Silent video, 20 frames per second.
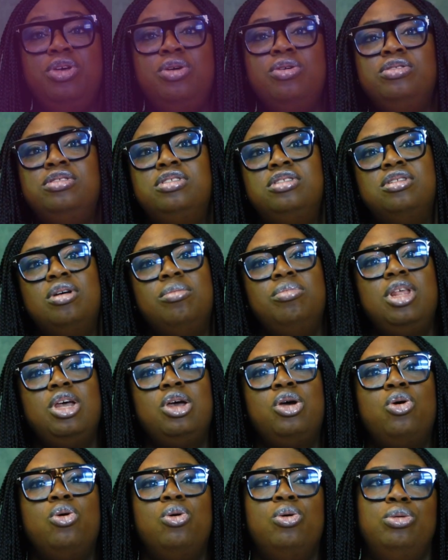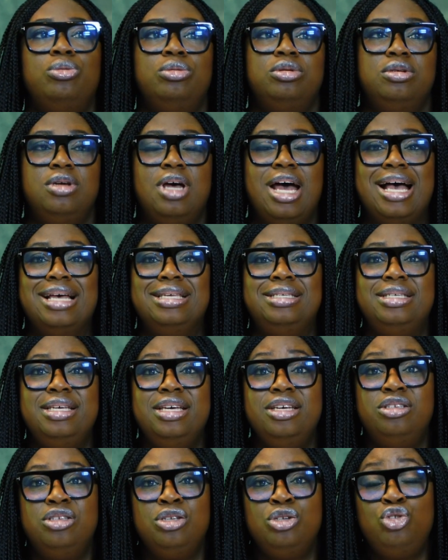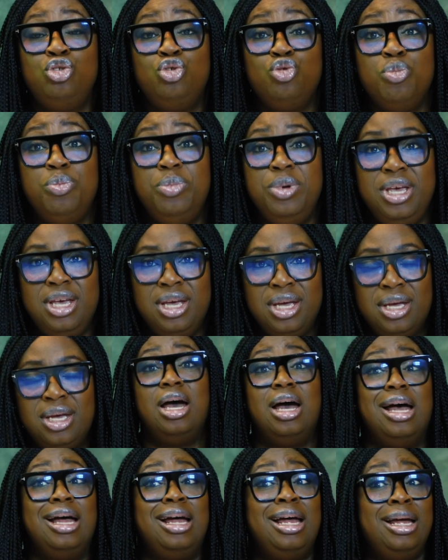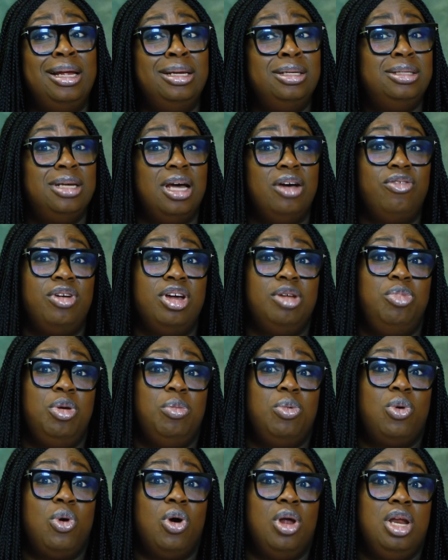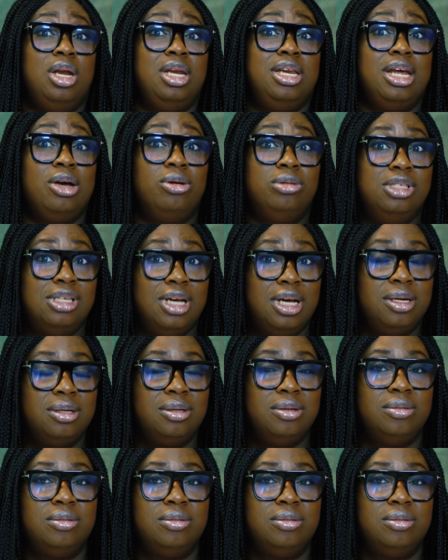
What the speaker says: use something called as is to be. And I've heard people call it delta.